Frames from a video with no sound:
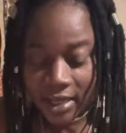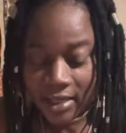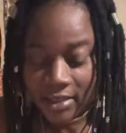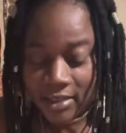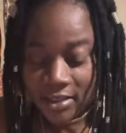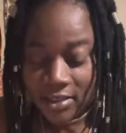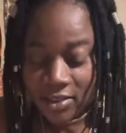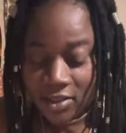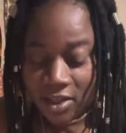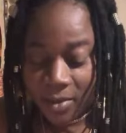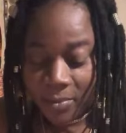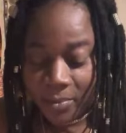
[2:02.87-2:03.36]
and
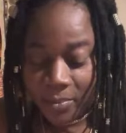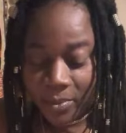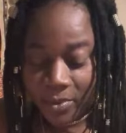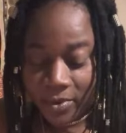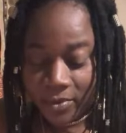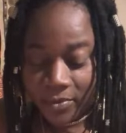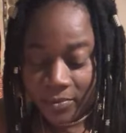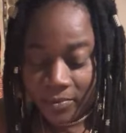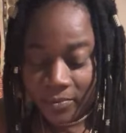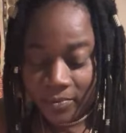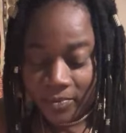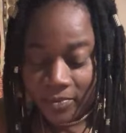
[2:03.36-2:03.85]
stop.
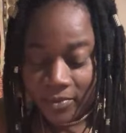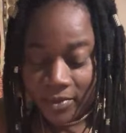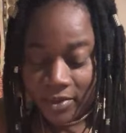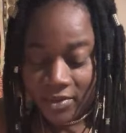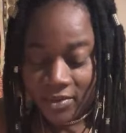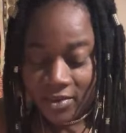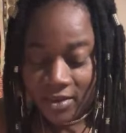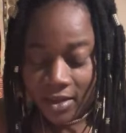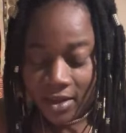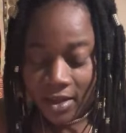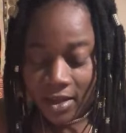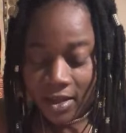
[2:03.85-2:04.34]

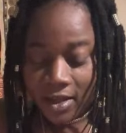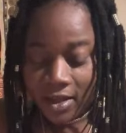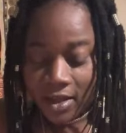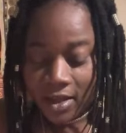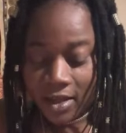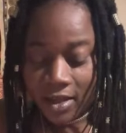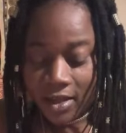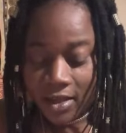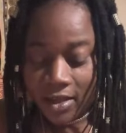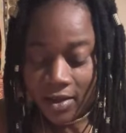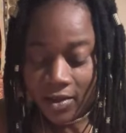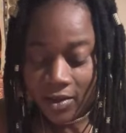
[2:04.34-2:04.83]

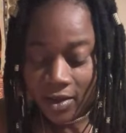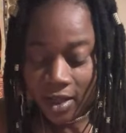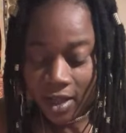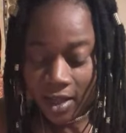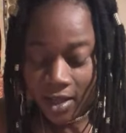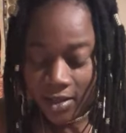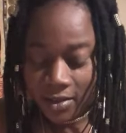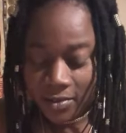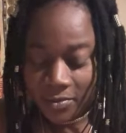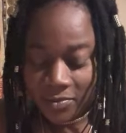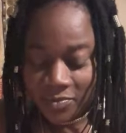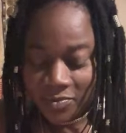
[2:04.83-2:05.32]

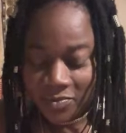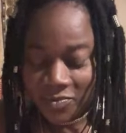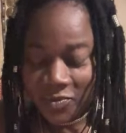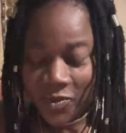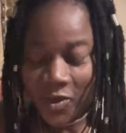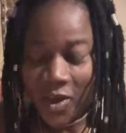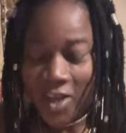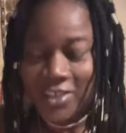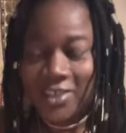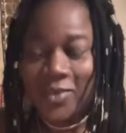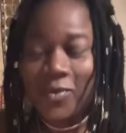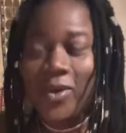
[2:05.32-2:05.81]
Okay?
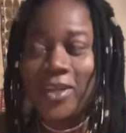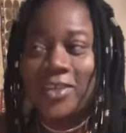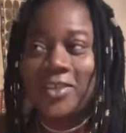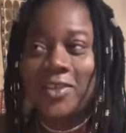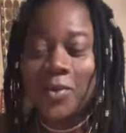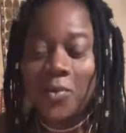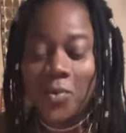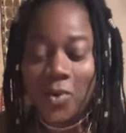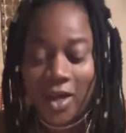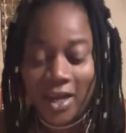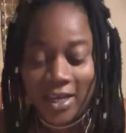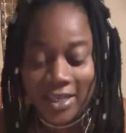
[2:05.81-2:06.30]
Focus on what
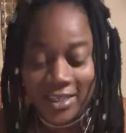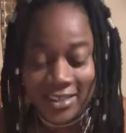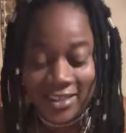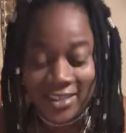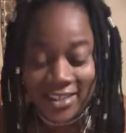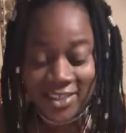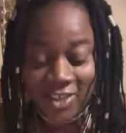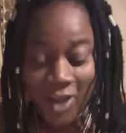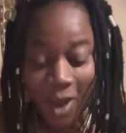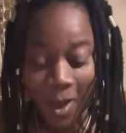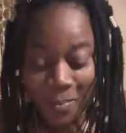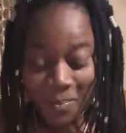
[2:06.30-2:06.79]
you want.
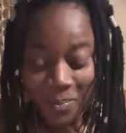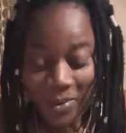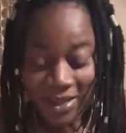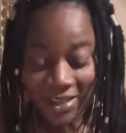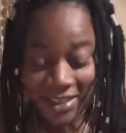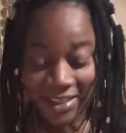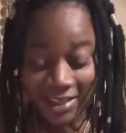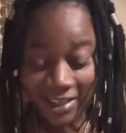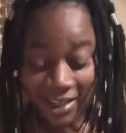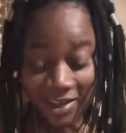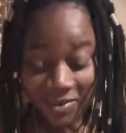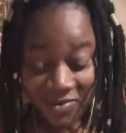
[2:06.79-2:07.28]
Stop
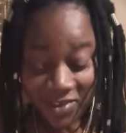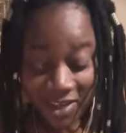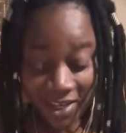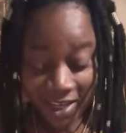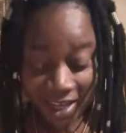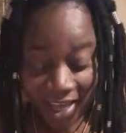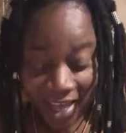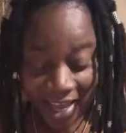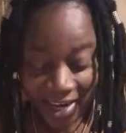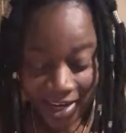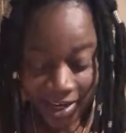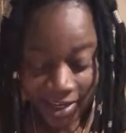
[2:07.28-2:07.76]

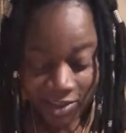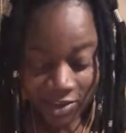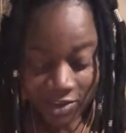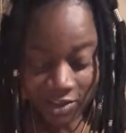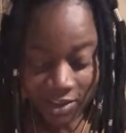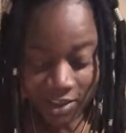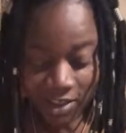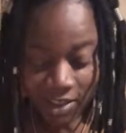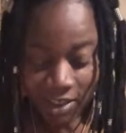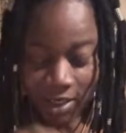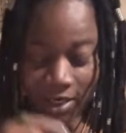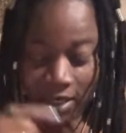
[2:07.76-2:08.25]
giving
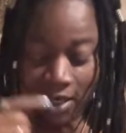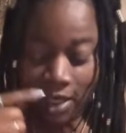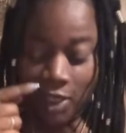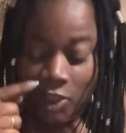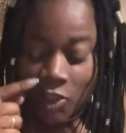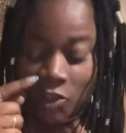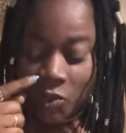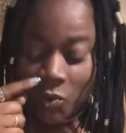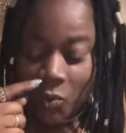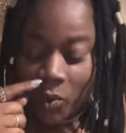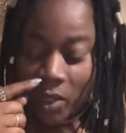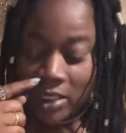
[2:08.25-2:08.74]
energy
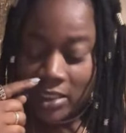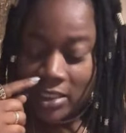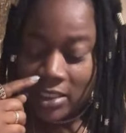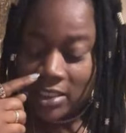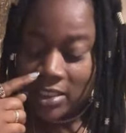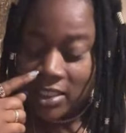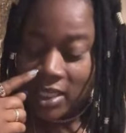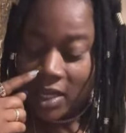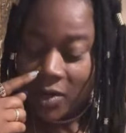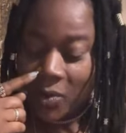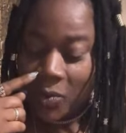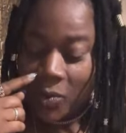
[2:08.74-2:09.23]
to what is
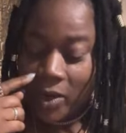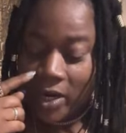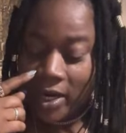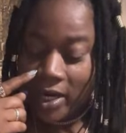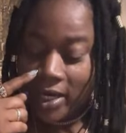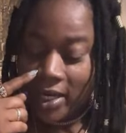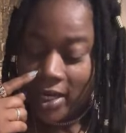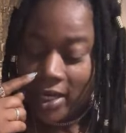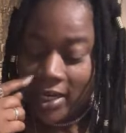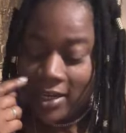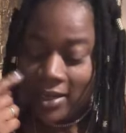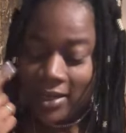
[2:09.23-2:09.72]
not
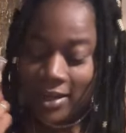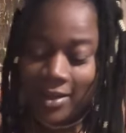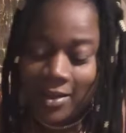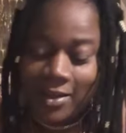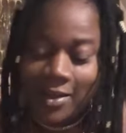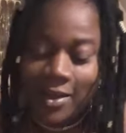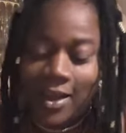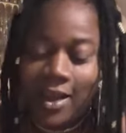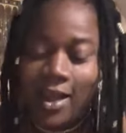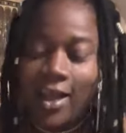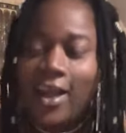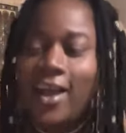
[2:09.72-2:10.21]
working.
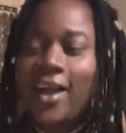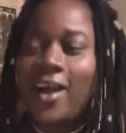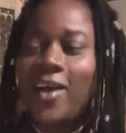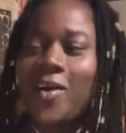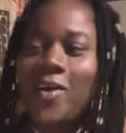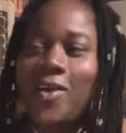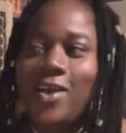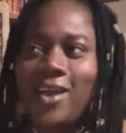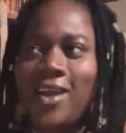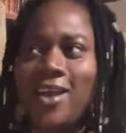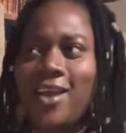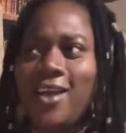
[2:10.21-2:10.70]

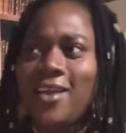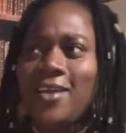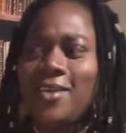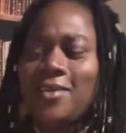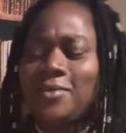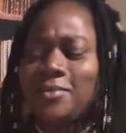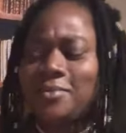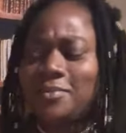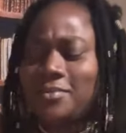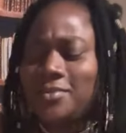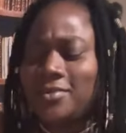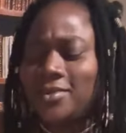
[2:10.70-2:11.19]
Okay.
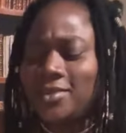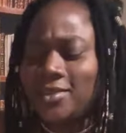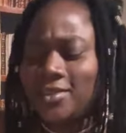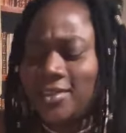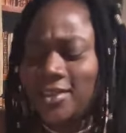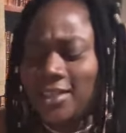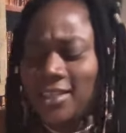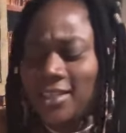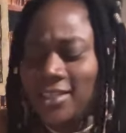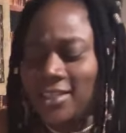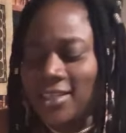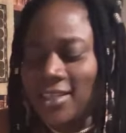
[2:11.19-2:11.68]

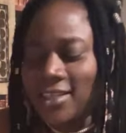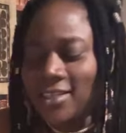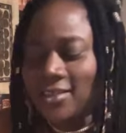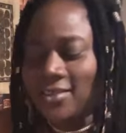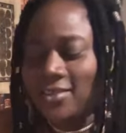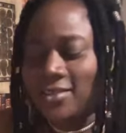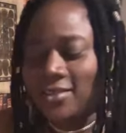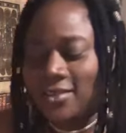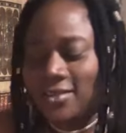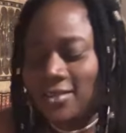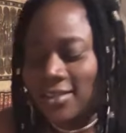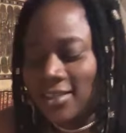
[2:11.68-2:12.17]
This
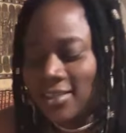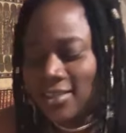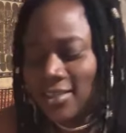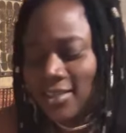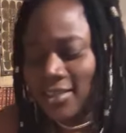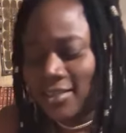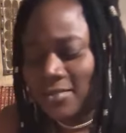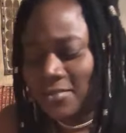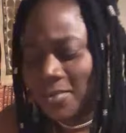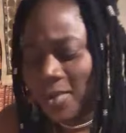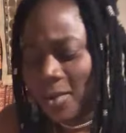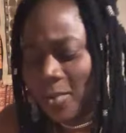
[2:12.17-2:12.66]
is
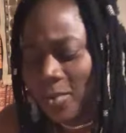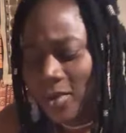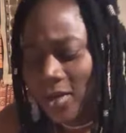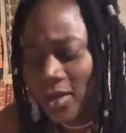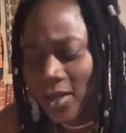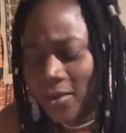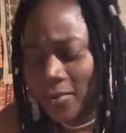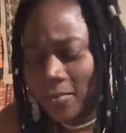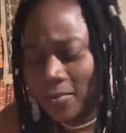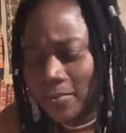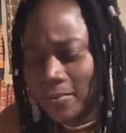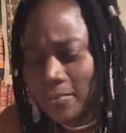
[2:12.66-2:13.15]

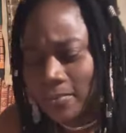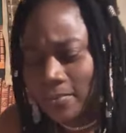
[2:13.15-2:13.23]
probably